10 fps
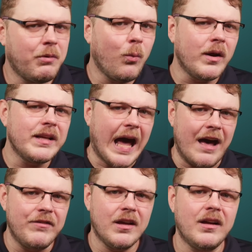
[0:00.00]
But one
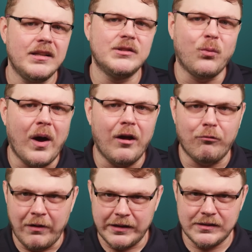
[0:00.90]
caveat is while
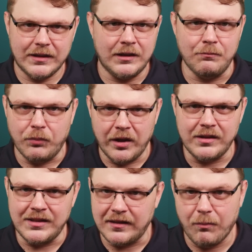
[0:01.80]
Redis can
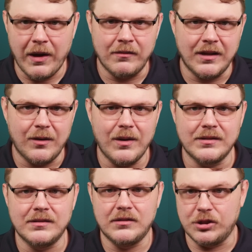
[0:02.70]
put disk-bound
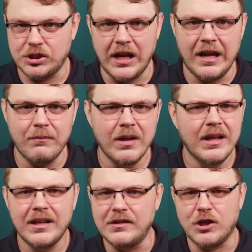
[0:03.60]
databases to shame
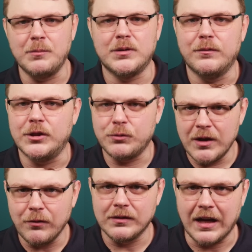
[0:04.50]
in terms of
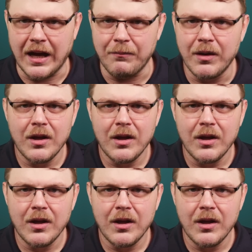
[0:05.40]
retrieval time,